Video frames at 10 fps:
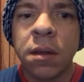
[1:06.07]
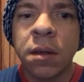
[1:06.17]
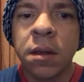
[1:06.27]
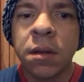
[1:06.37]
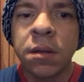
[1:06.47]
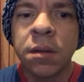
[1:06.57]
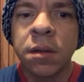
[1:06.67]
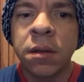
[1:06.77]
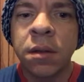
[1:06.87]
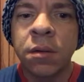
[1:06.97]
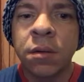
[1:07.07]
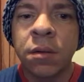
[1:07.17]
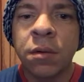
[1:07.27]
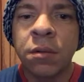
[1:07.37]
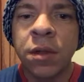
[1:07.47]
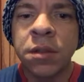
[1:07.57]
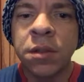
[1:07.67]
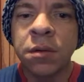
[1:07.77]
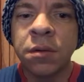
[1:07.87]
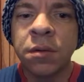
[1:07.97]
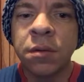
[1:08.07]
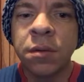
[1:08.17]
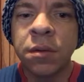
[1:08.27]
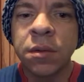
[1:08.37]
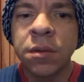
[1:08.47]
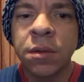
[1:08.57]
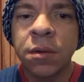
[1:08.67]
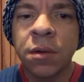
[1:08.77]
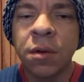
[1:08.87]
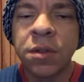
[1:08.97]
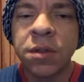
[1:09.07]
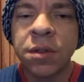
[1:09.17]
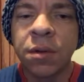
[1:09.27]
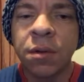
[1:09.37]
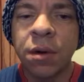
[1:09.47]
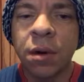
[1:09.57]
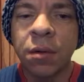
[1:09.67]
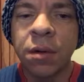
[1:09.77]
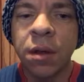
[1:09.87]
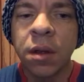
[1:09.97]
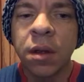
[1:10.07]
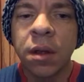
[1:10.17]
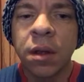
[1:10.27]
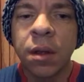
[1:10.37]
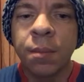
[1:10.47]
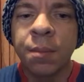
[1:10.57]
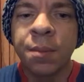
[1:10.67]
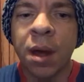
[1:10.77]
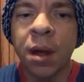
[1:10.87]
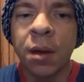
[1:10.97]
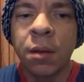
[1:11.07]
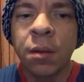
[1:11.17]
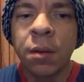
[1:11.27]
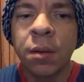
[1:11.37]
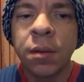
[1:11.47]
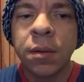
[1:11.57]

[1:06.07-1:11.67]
and a local regional store, grocery store called Bi-Lo.